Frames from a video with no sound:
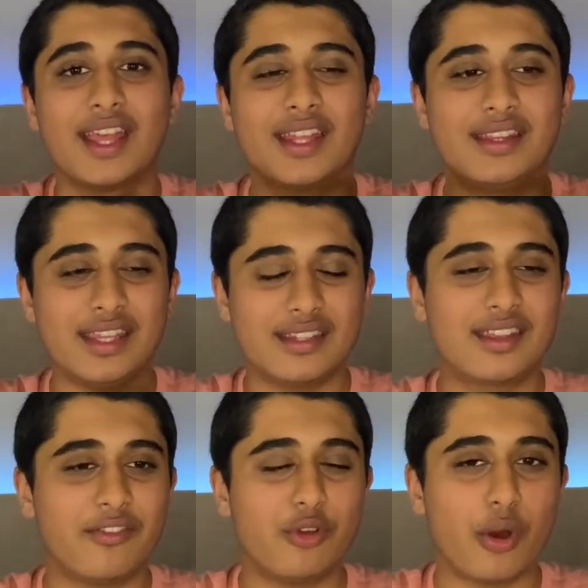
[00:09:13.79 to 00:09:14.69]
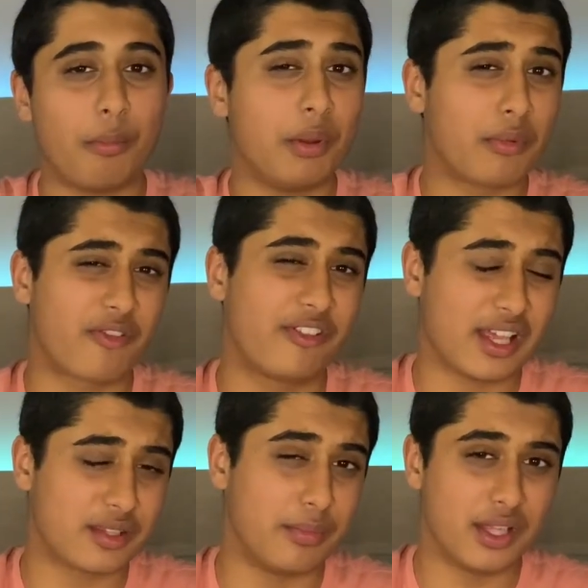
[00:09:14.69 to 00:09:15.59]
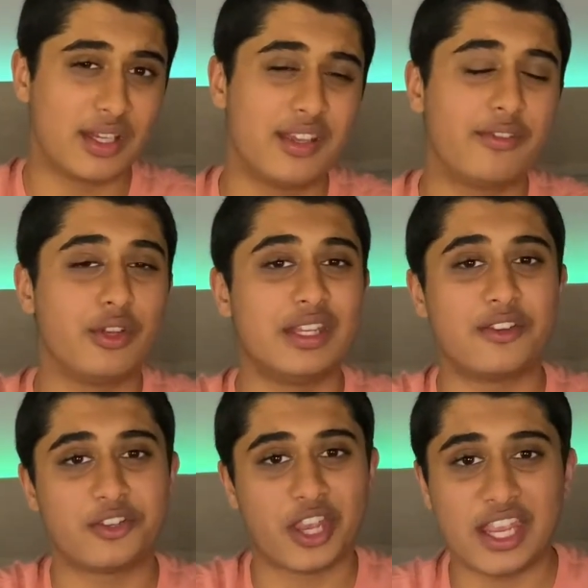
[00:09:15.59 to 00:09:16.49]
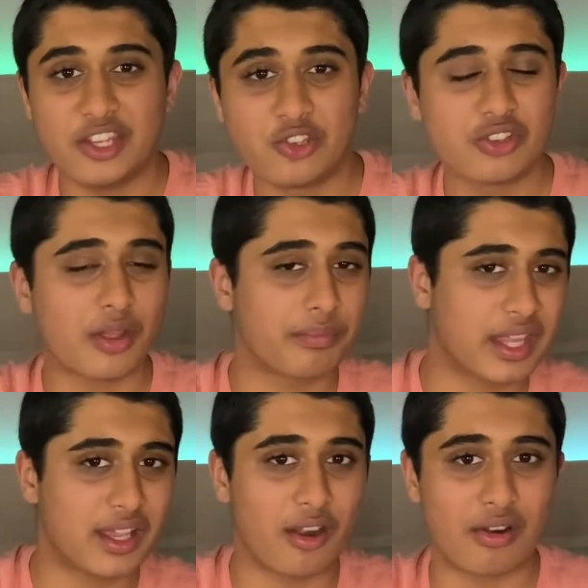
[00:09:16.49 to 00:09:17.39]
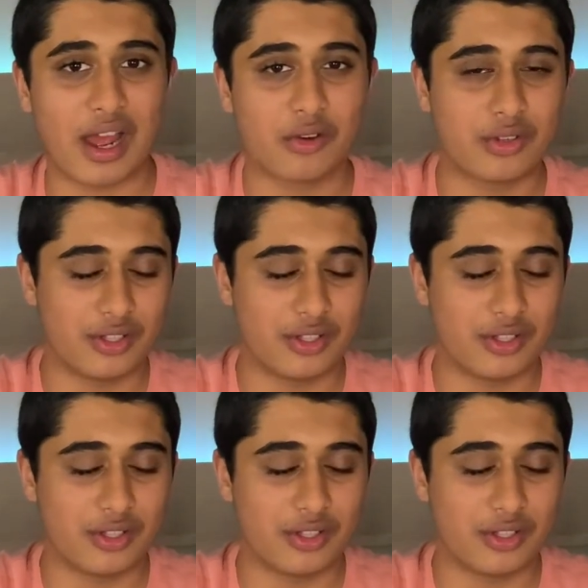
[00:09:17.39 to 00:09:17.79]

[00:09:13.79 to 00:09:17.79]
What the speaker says: these give you a bit more flexibility if you need to change something around.